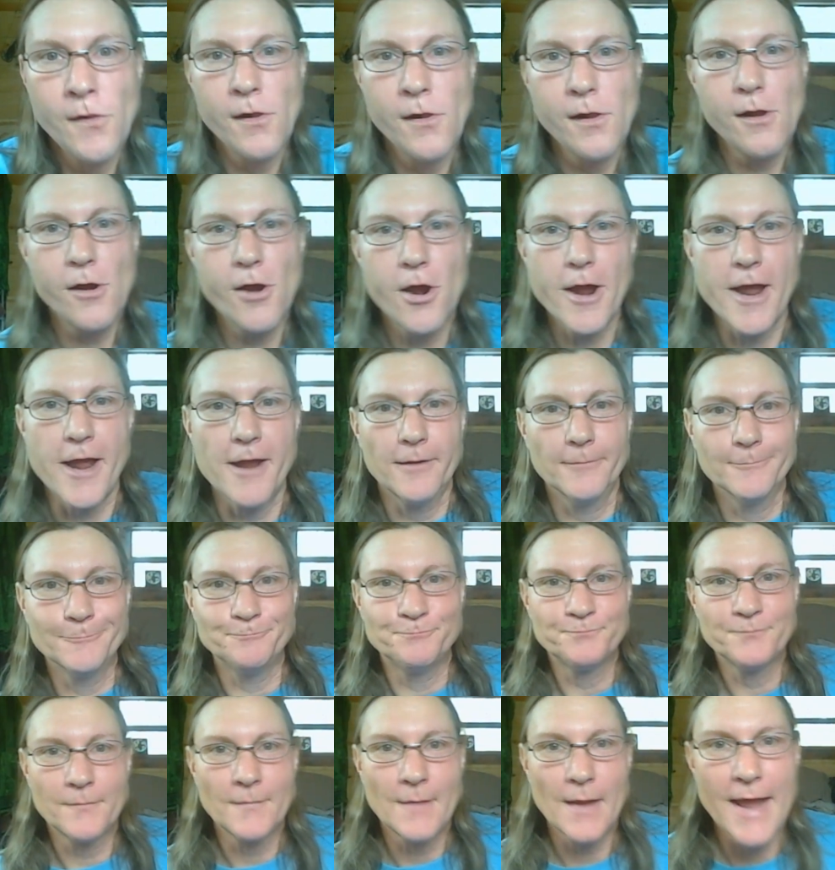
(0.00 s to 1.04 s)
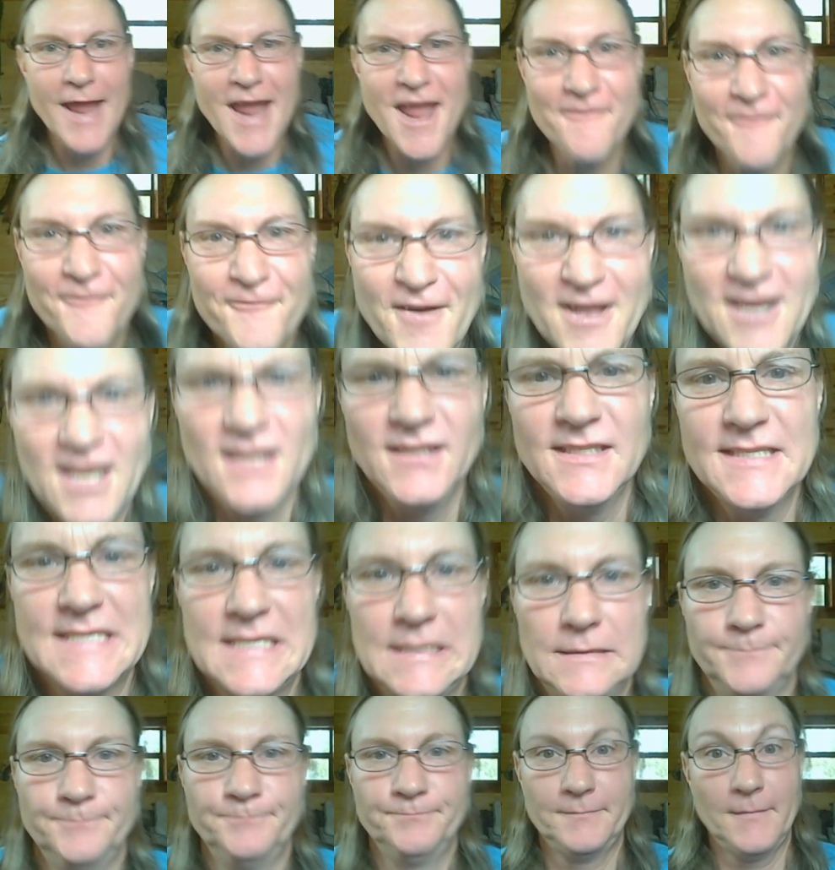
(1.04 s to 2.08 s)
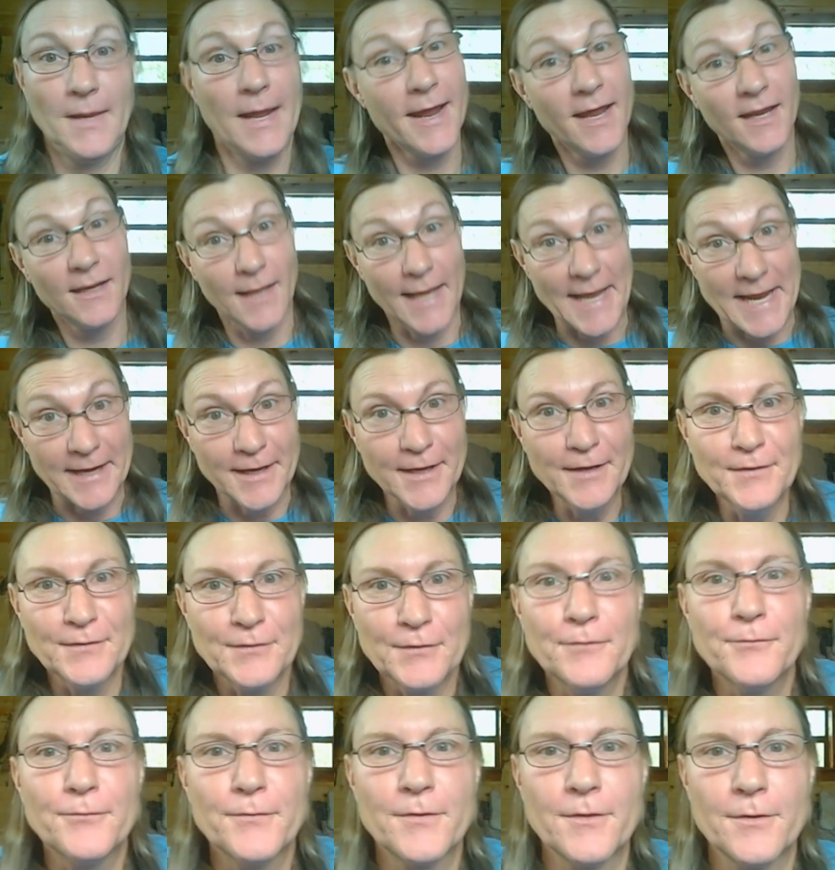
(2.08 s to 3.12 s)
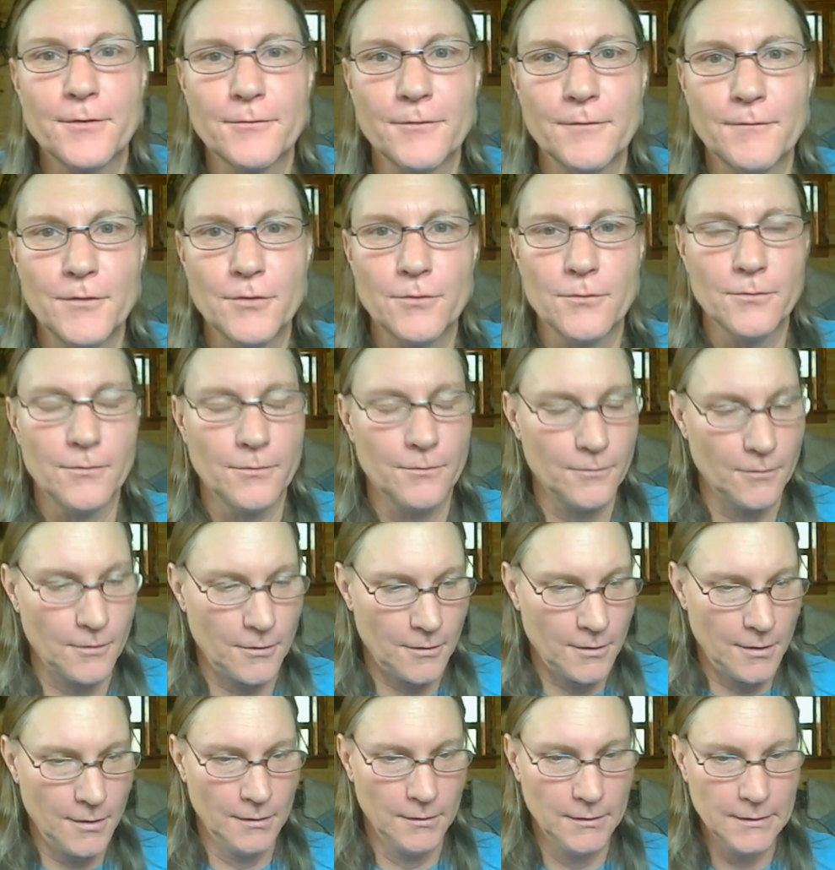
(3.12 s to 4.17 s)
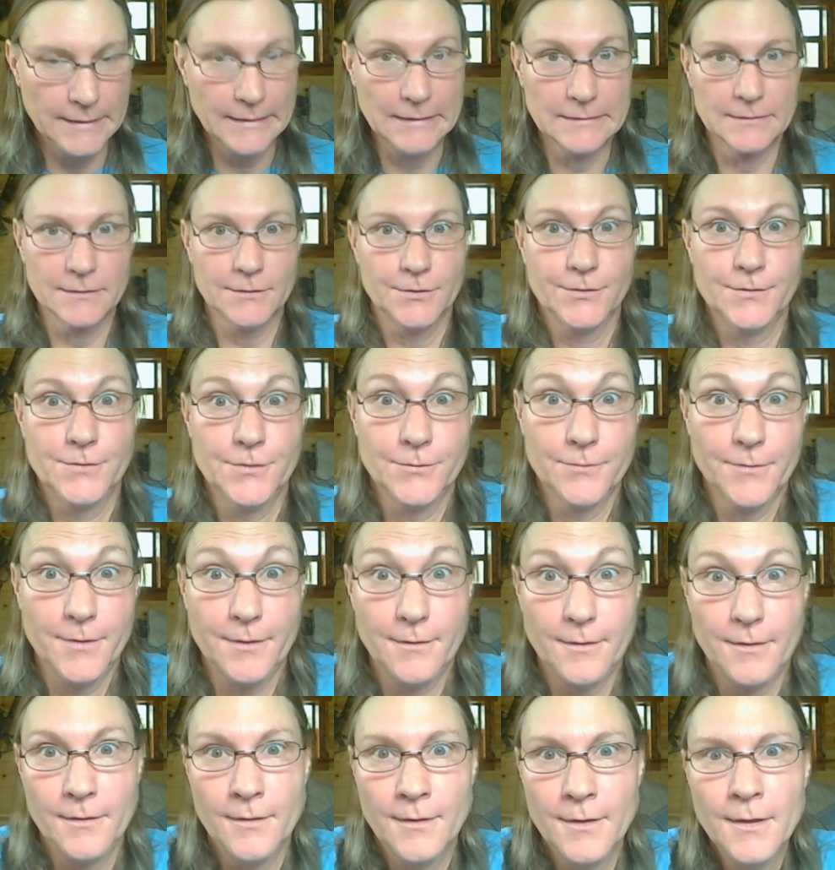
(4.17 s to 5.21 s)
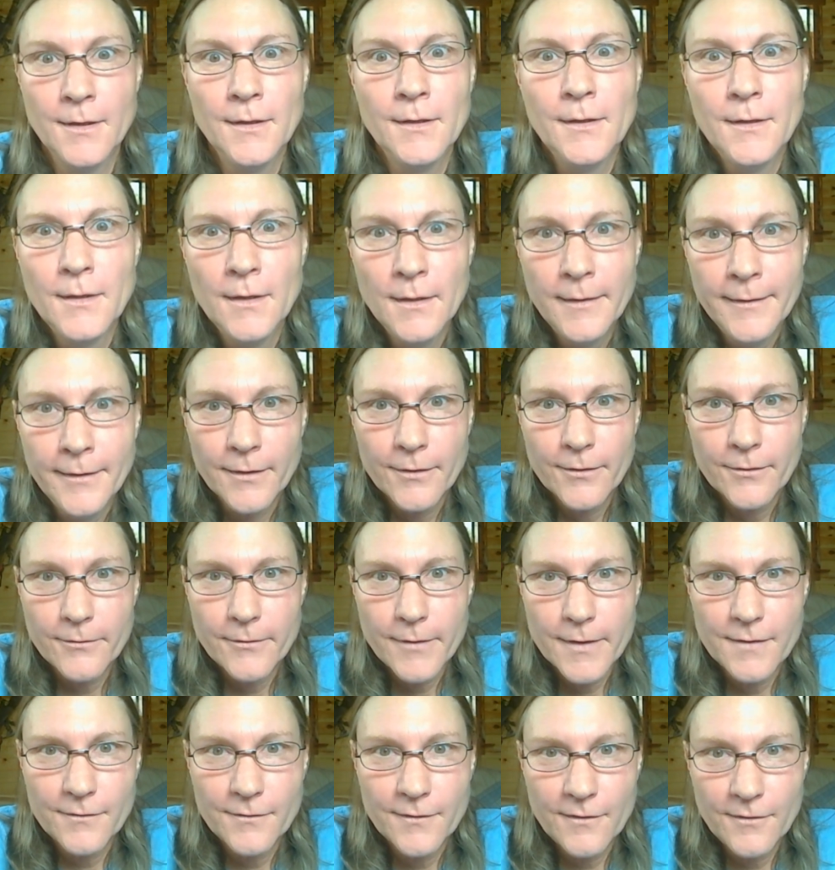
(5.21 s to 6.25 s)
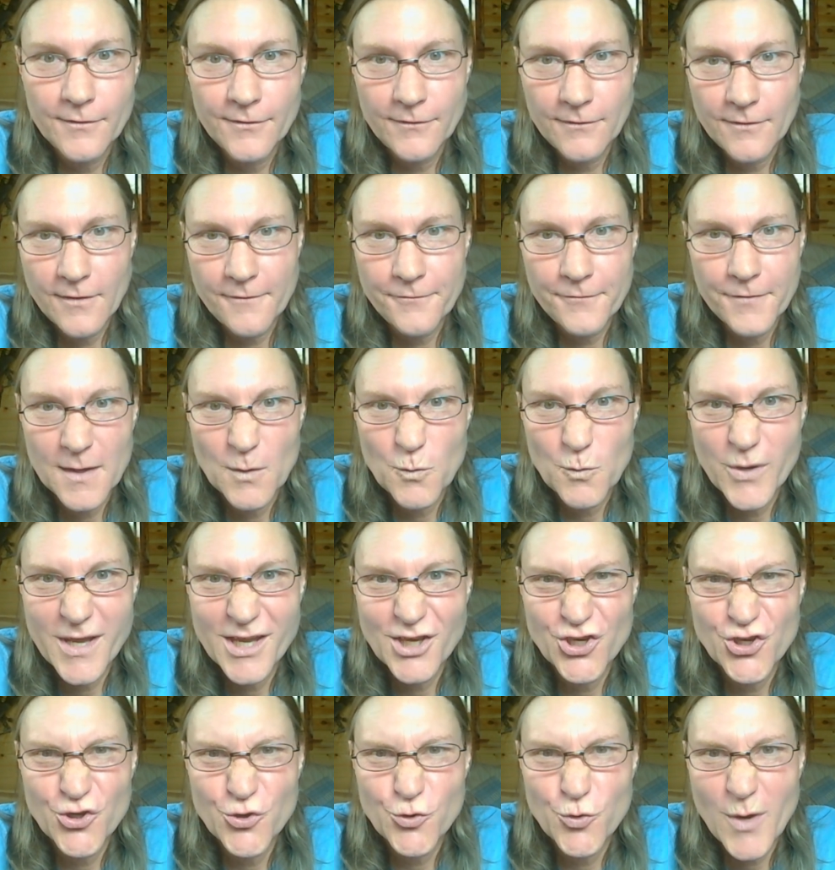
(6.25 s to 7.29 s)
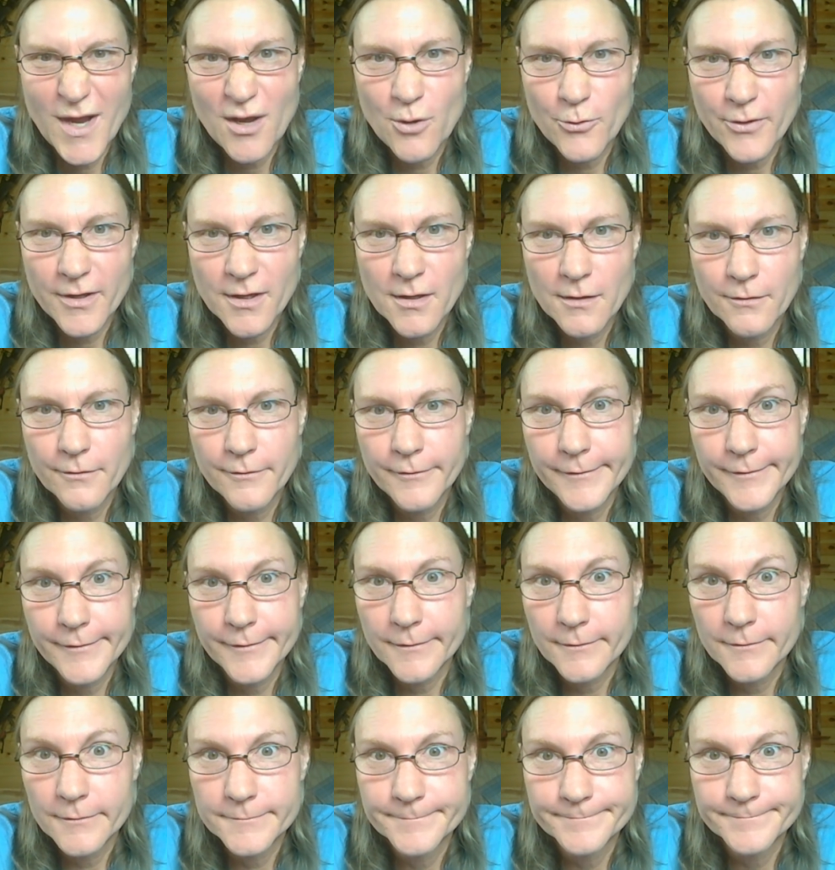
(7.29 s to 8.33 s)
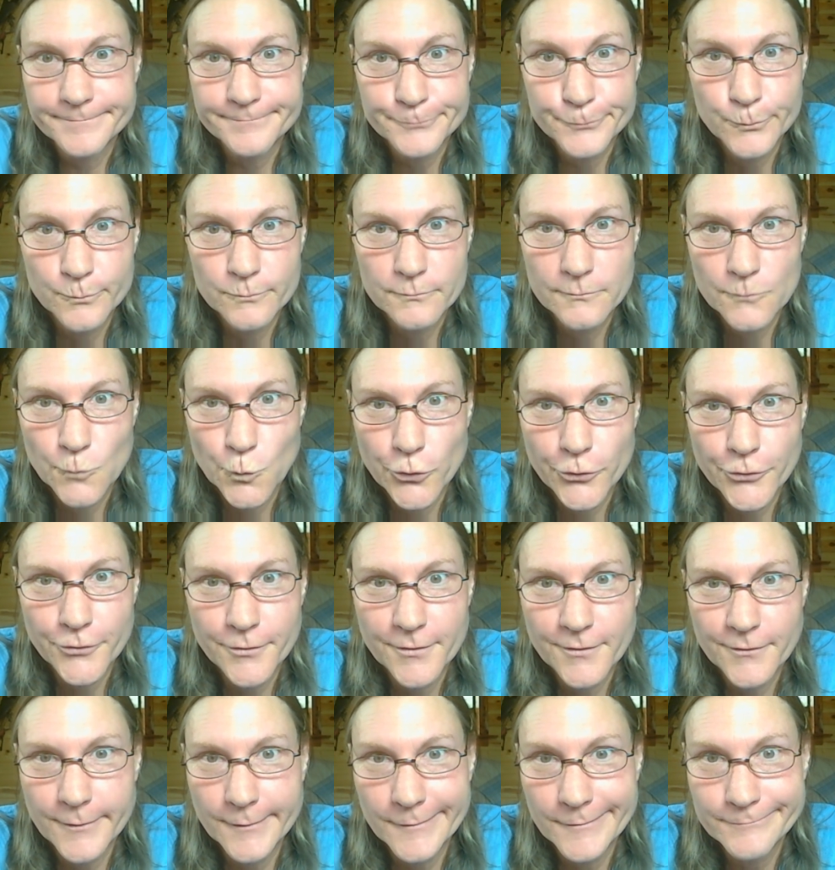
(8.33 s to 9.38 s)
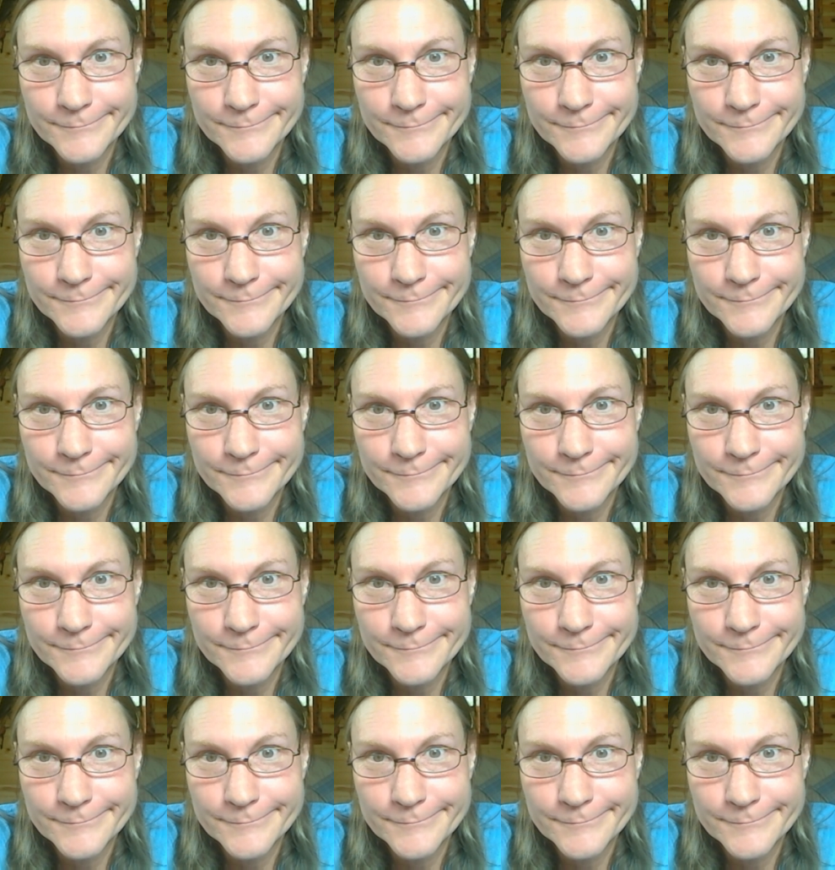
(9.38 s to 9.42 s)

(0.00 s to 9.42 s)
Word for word: All right, hey fellas and ladies, for those of you who are into doing the crazy stuff that we do out here in the woods.